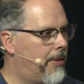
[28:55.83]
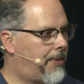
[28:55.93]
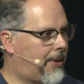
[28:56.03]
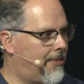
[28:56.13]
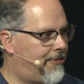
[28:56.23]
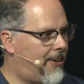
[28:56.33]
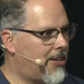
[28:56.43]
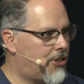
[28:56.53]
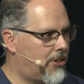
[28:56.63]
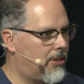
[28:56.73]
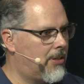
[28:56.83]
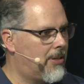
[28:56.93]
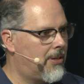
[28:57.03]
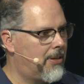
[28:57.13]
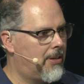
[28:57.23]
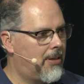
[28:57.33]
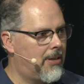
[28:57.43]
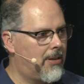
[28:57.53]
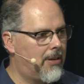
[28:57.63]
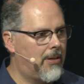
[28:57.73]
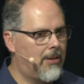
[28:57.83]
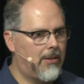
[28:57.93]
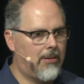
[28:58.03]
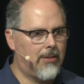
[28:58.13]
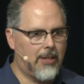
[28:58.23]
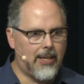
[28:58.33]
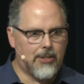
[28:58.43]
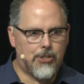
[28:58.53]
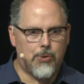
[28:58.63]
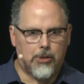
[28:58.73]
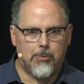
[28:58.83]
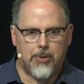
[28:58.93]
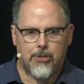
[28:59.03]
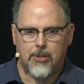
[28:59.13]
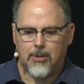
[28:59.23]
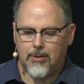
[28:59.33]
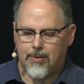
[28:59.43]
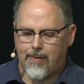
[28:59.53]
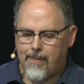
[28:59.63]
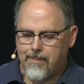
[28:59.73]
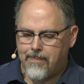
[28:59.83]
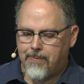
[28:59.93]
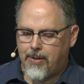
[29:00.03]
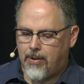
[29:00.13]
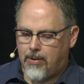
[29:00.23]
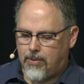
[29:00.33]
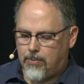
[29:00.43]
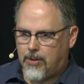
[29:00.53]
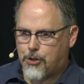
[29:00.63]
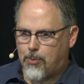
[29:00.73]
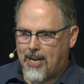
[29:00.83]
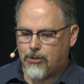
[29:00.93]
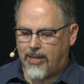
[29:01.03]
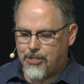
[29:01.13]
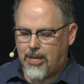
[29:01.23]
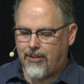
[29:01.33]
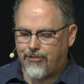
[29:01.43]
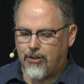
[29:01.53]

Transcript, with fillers: The confession leads to a commission. Let's go back to Isaiah